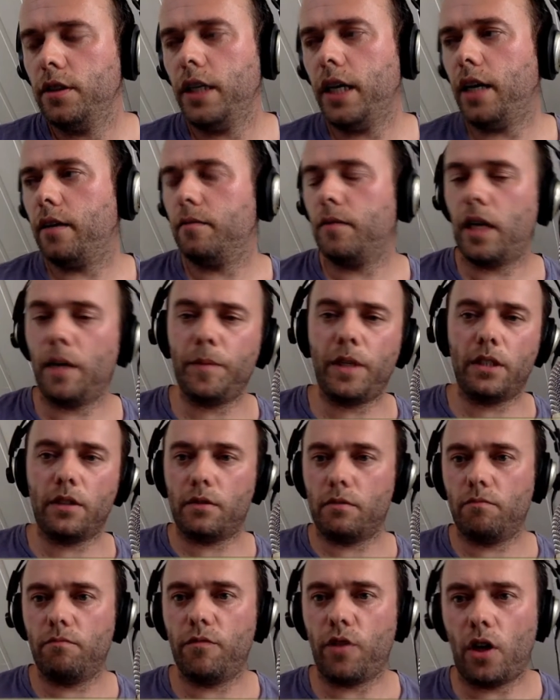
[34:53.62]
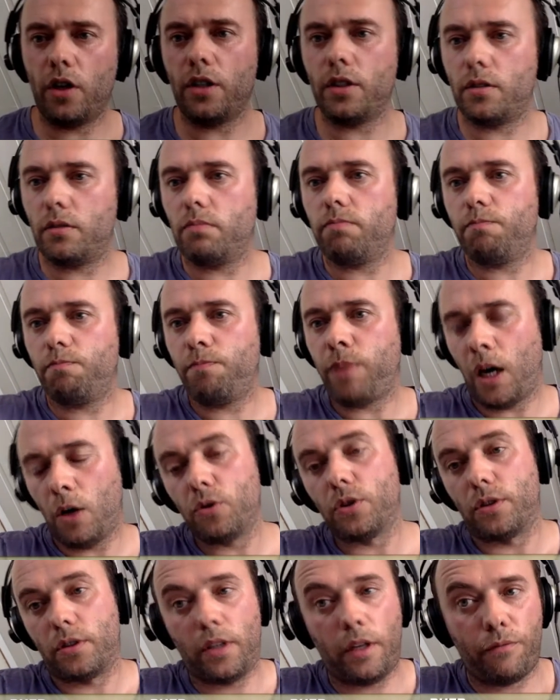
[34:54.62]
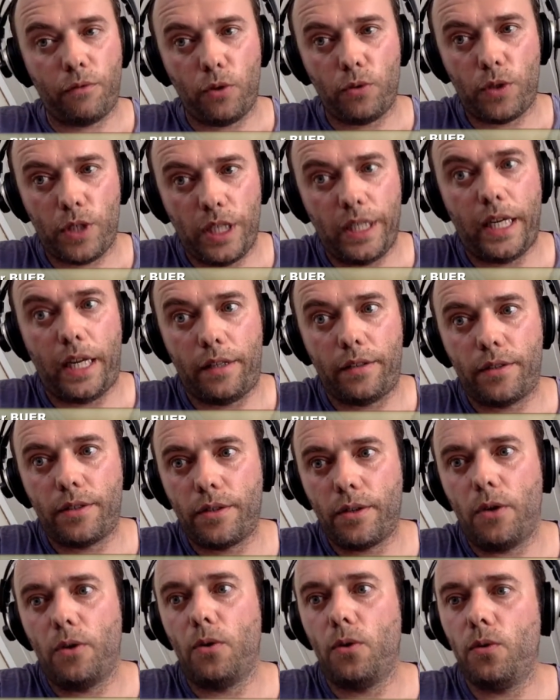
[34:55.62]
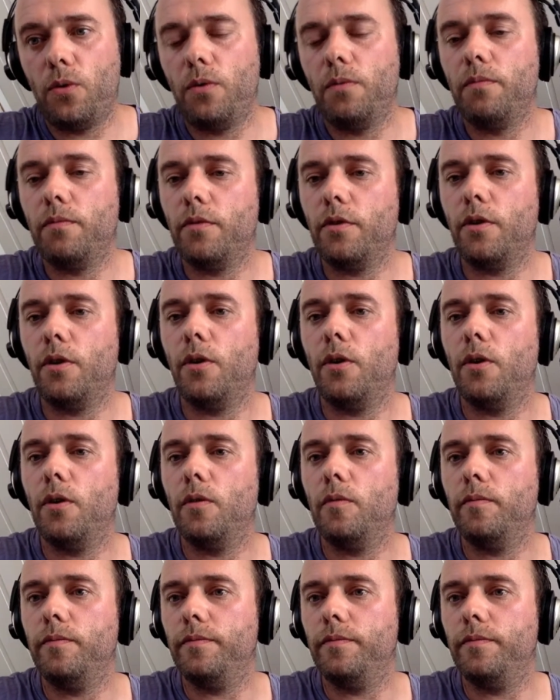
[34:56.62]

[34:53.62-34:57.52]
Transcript: Yeah, I mean, Varnish powers a few CDNs, so uh,